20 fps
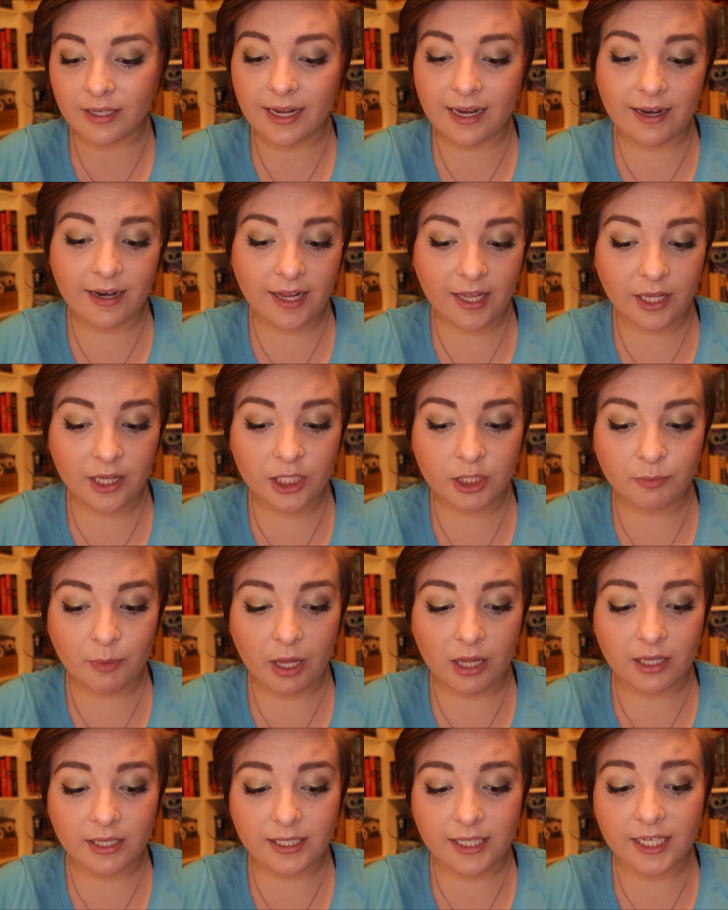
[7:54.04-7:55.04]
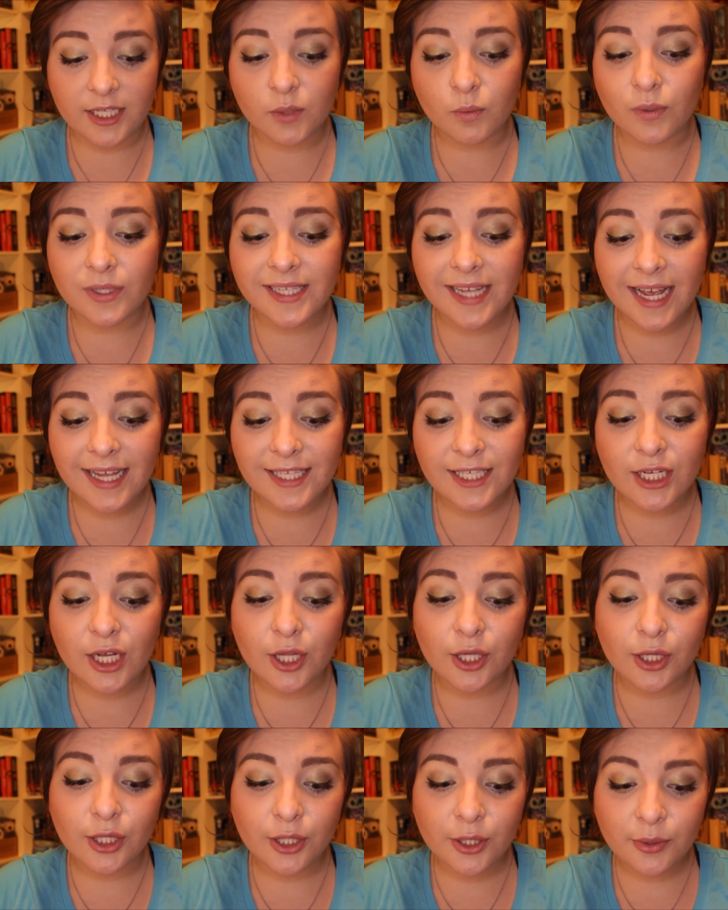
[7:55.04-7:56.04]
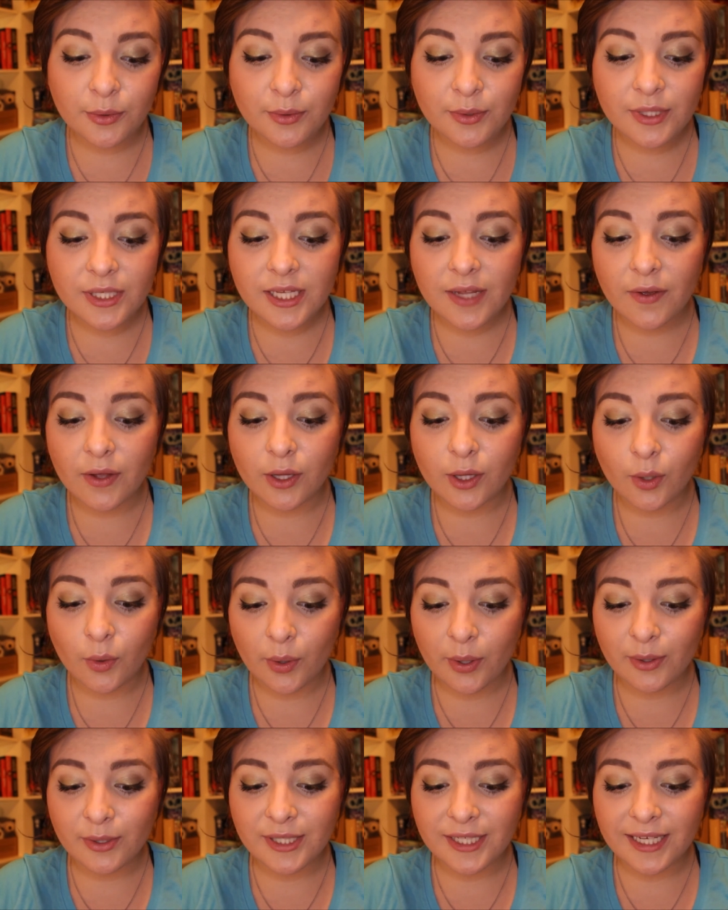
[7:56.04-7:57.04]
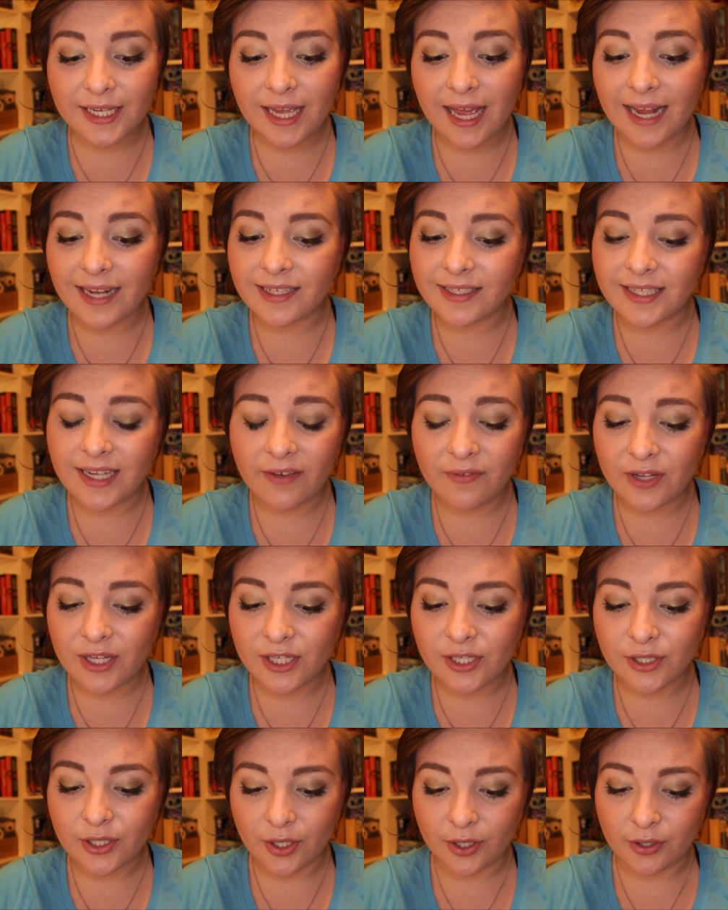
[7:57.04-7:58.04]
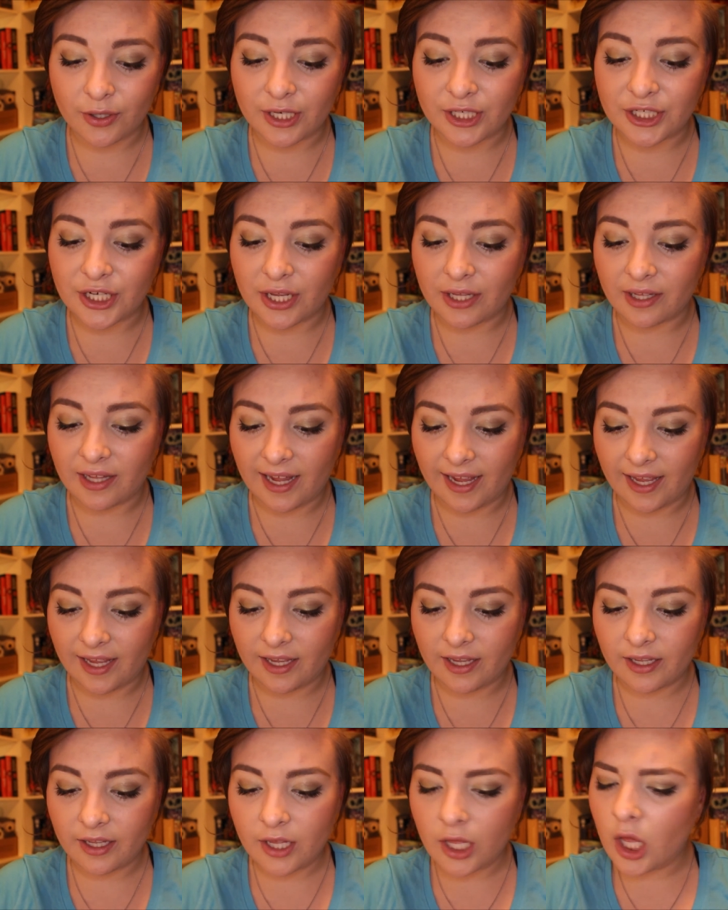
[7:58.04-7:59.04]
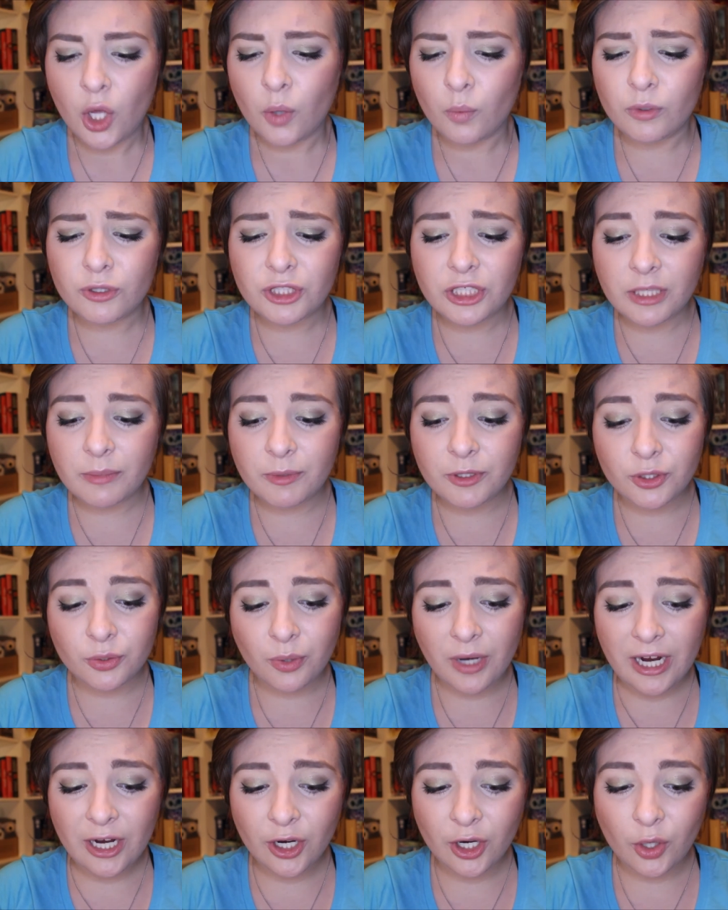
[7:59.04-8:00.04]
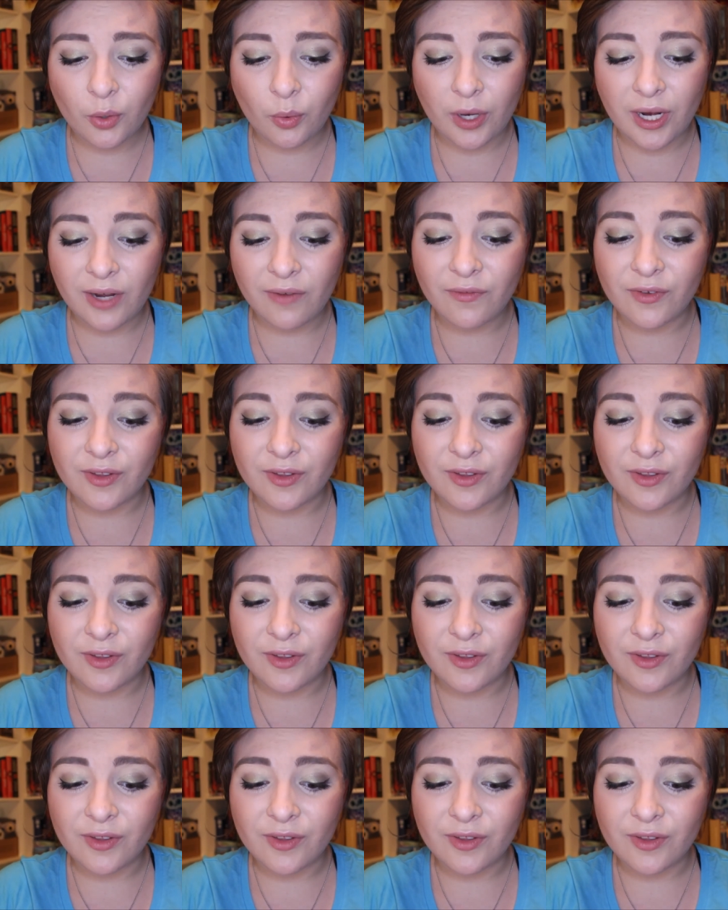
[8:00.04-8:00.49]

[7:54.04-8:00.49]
in English politics will test Lune's loyalty and Deven's courage alike. Will she betray her queen